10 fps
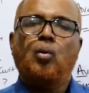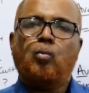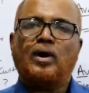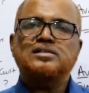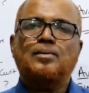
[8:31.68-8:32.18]

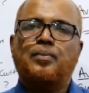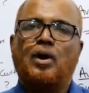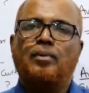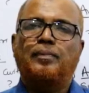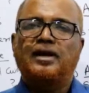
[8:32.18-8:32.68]
What is the
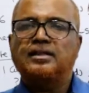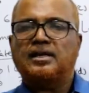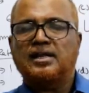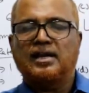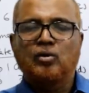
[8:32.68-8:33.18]
probability
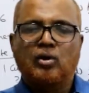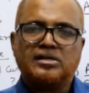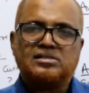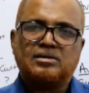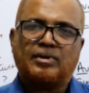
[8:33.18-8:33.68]
that the new
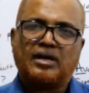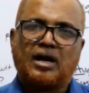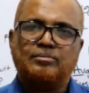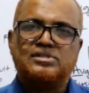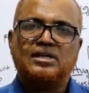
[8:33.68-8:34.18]
customer
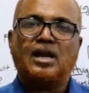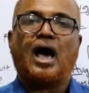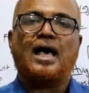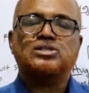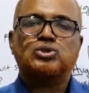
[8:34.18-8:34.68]
comes in
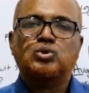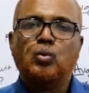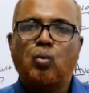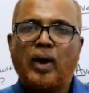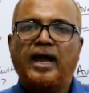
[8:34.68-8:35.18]
has to
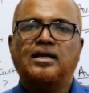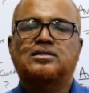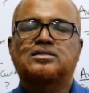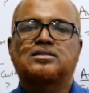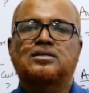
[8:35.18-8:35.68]

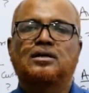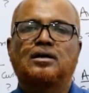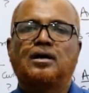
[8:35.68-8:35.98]
wait?